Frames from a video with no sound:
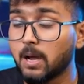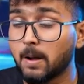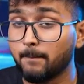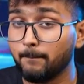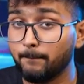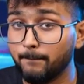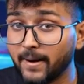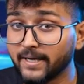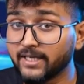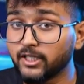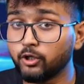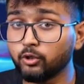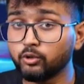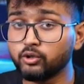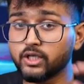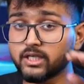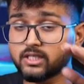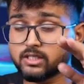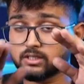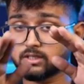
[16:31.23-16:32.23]
but to
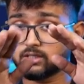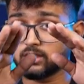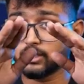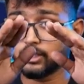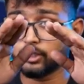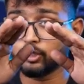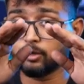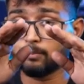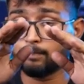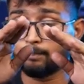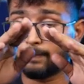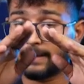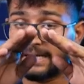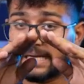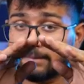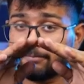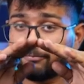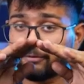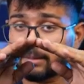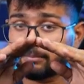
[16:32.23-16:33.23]
just, pick
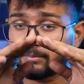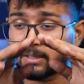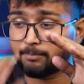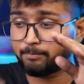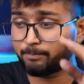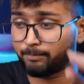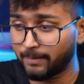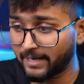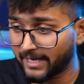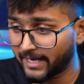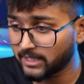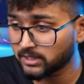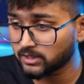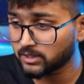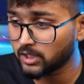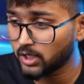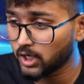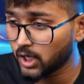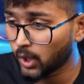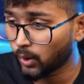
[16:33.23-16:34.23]
up from the
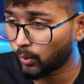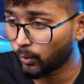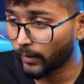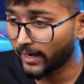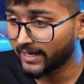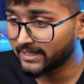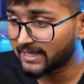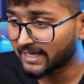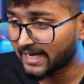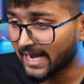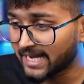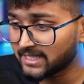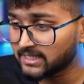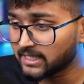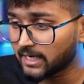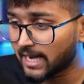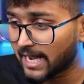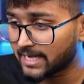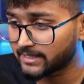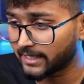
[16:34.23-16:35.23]
place where the
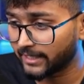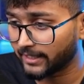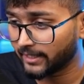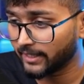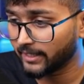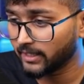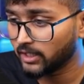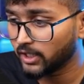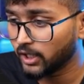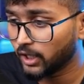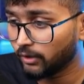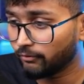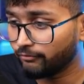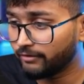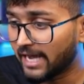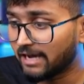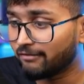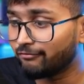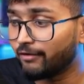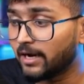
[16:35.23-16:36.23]
riser has ended, we
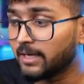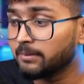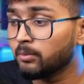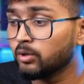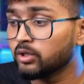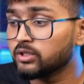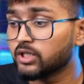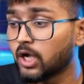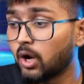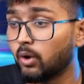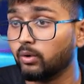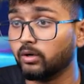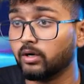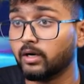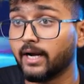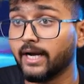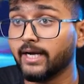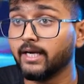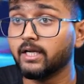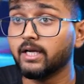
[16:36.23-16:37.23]
have one more sound,
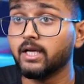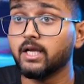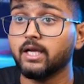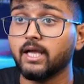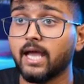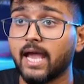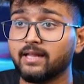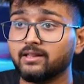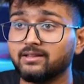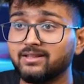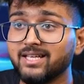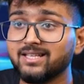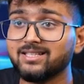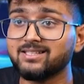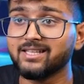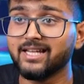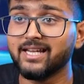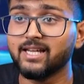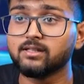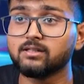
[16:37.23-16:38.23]
right? And
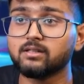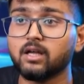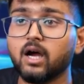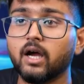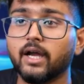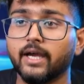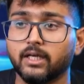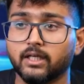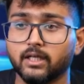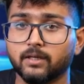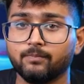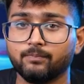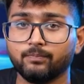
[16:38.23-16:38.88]
this is a hit,